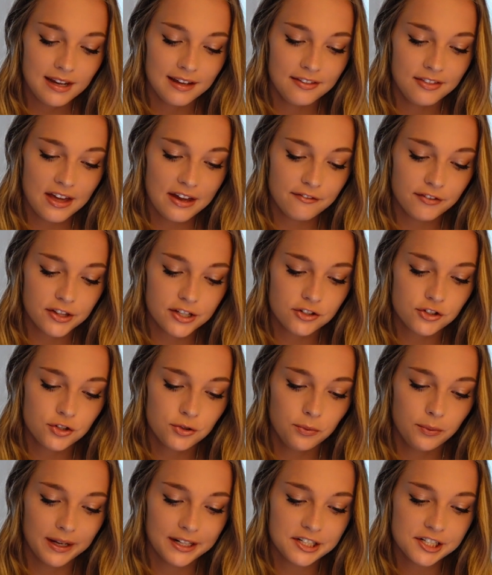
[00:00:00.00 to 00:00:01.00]
Then for the
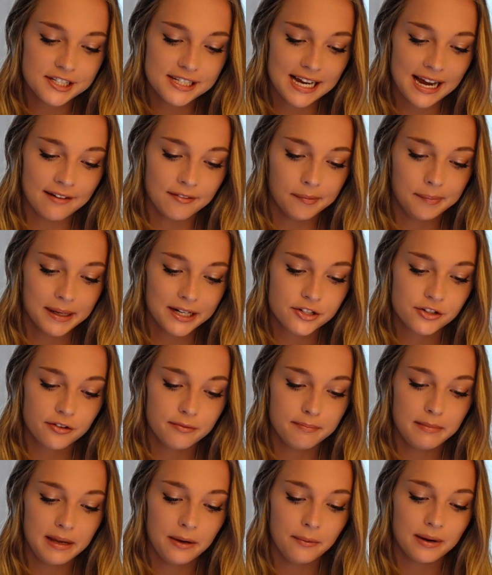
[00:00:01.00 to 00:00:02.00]
two widgets, I have a picture
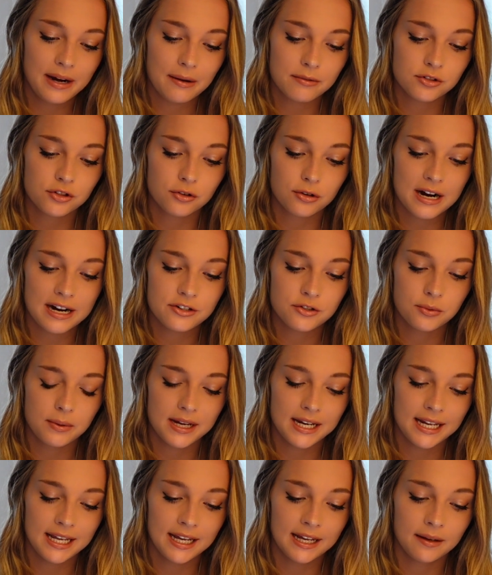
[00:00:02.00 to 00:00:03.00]
of me when I was
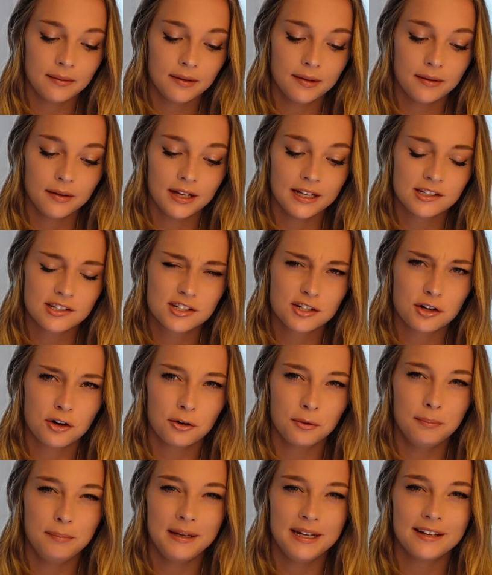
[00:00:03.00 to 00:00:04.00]
graduating. It's
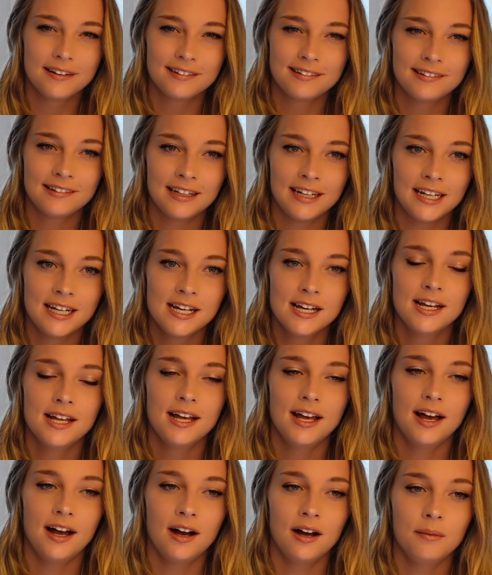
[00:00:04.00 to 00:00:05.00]
called BLC.
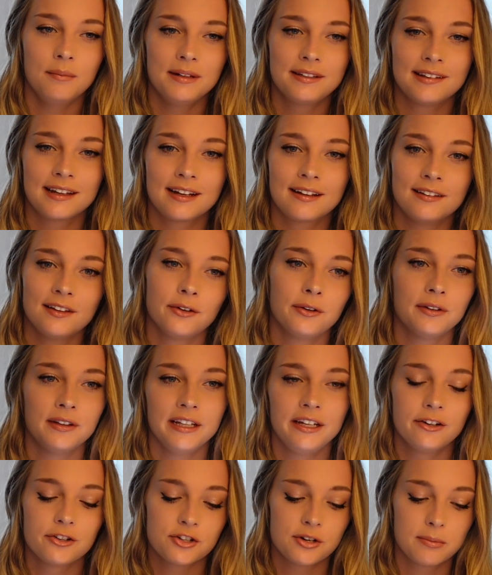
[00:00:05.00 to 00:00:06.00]
It's like a little
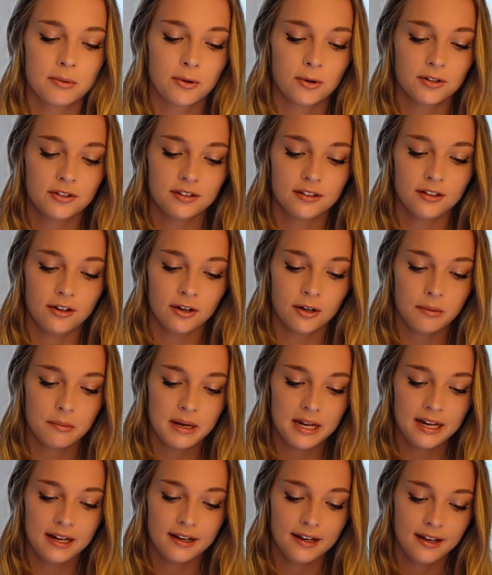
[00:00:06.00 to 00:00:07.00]
leadership course in the
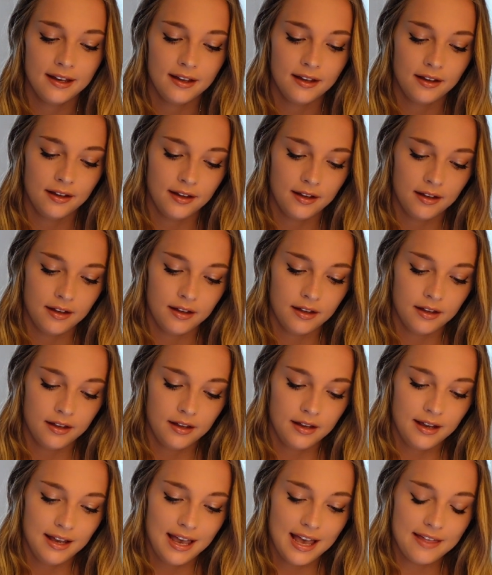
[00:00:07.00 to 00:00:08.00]
Army.
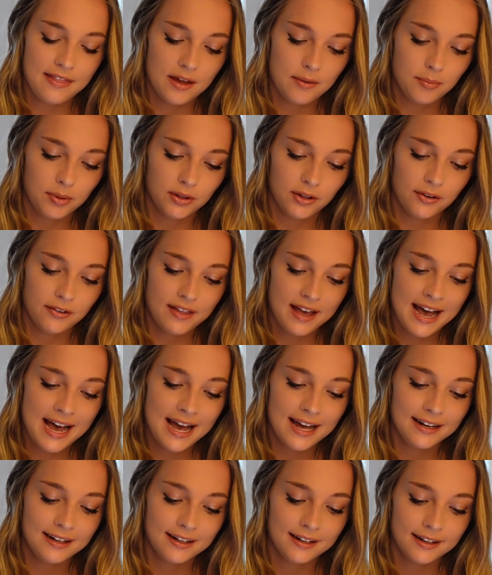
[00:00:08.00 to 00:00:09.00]
And then below
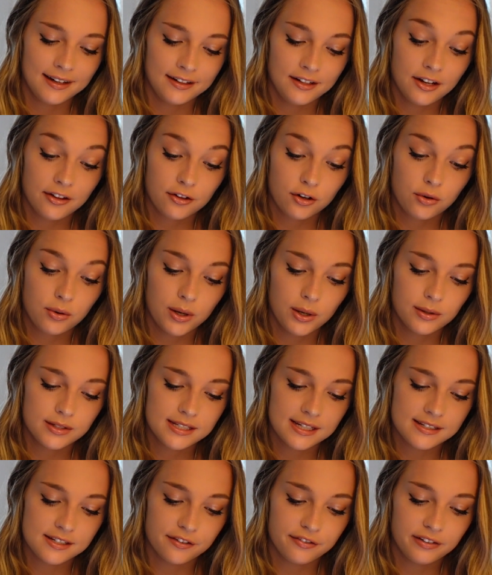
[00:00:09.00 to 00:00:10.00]
that, another quote
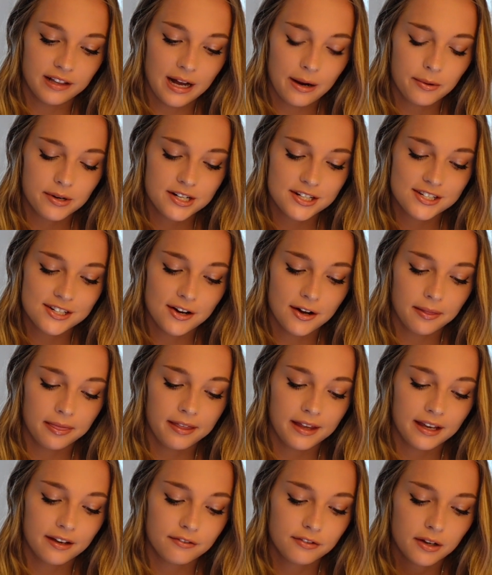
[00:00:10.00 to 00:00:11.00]
says, "A flower does not
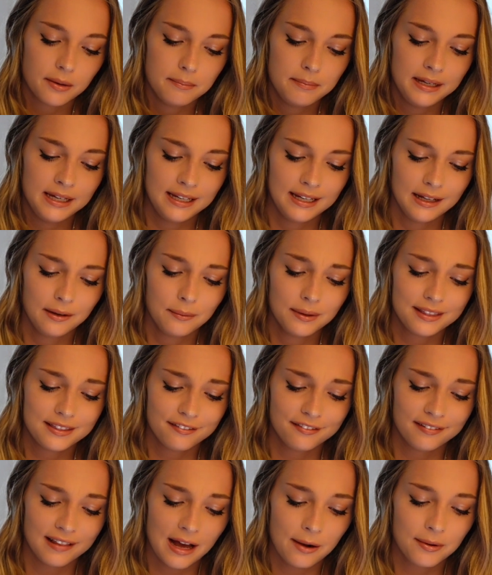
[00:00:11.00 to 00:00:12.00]
think of competing with
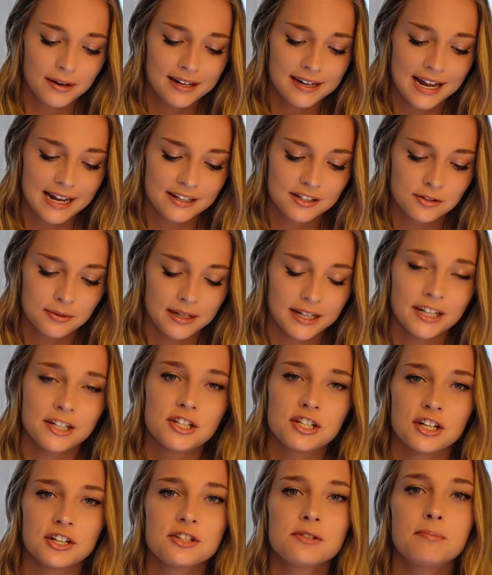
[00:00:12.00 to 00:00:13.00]
the flower next to it,
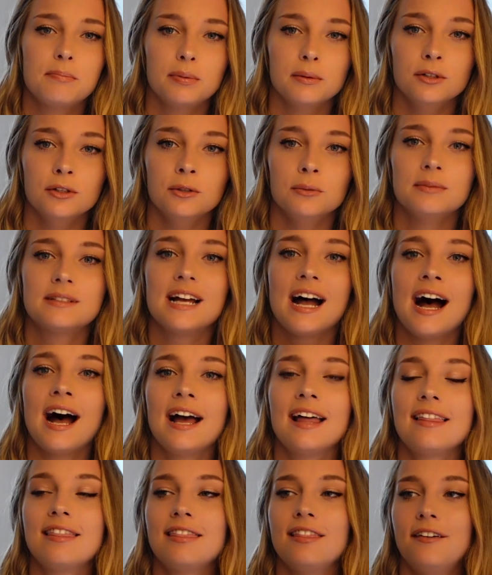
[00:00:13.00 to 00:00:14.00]
it just blooms."
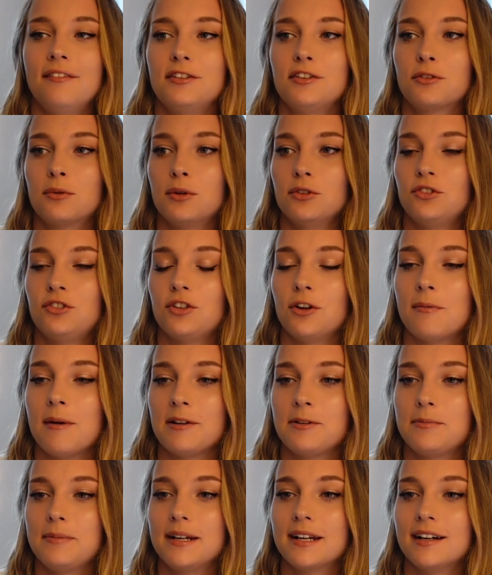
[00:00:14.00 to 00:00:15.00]
I love this quote so
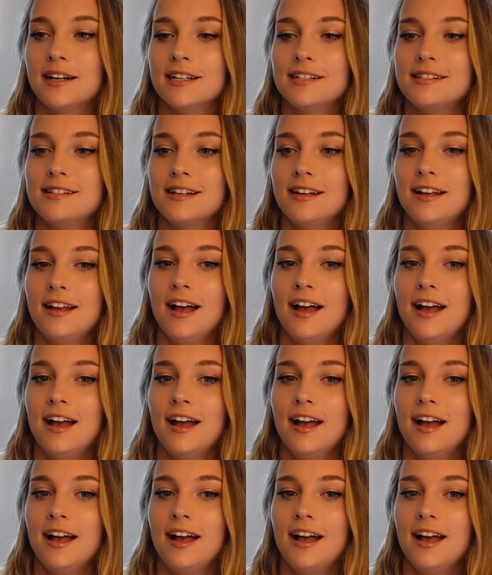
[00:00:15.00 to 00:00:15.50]
much because